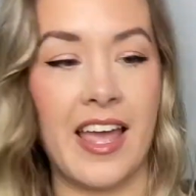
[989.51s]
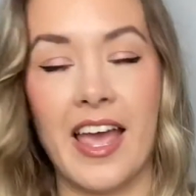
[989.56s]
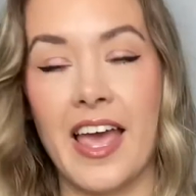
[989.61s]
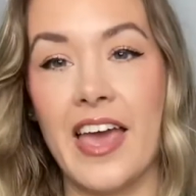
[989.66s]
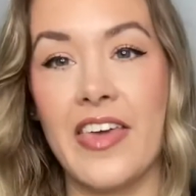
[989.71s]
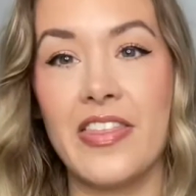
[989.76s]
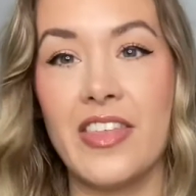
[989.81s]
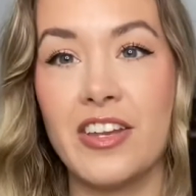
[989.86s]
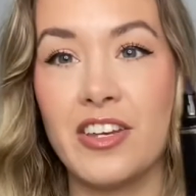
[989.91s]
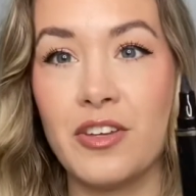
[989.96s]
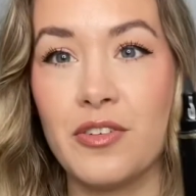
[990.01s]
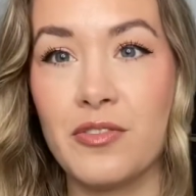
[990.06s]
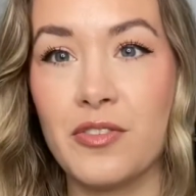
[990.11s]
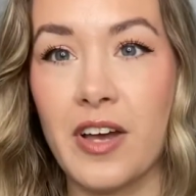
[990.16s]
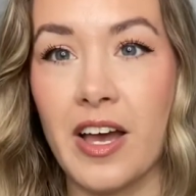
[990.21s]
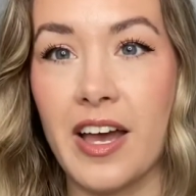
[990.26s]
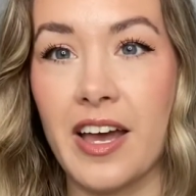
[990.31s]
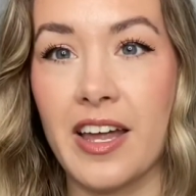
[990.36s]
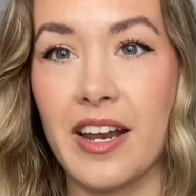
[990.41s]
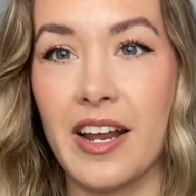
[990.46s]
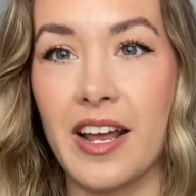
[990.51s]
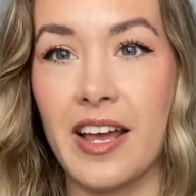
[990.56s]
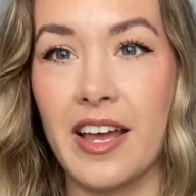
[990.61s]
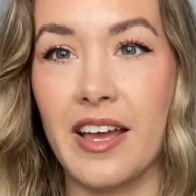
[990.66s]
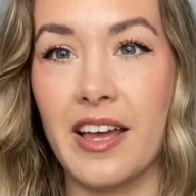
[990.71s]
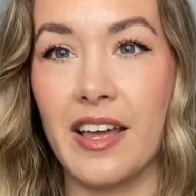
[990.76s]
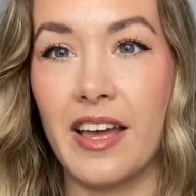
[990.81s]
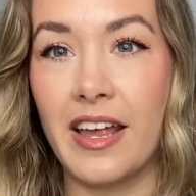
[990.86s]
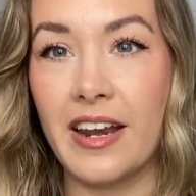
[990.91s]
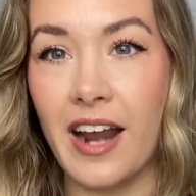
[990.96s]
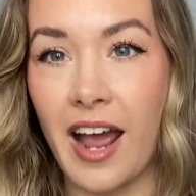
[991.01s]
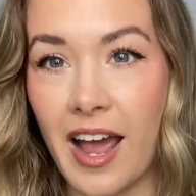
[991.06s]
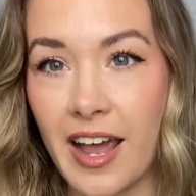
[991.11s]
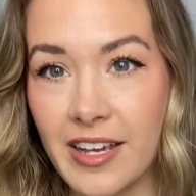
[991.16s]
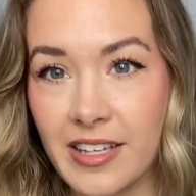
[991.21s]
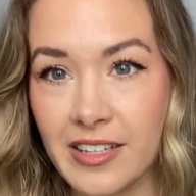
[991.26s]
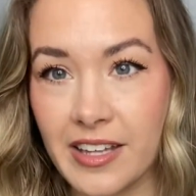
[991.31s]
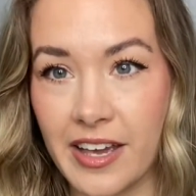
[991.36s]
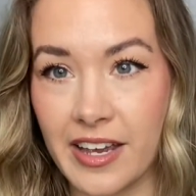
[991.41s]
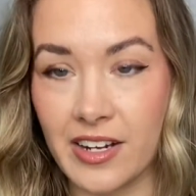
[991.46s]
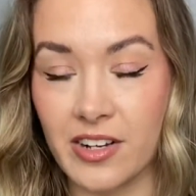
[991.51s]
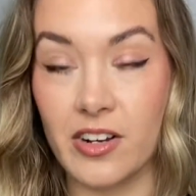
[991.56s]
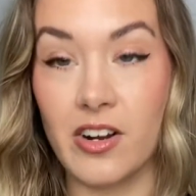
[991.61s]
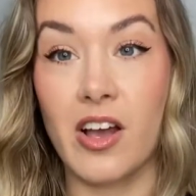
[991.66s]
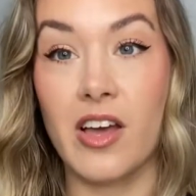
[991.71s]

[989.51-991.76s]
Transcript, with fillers: and then you've got an eyeliner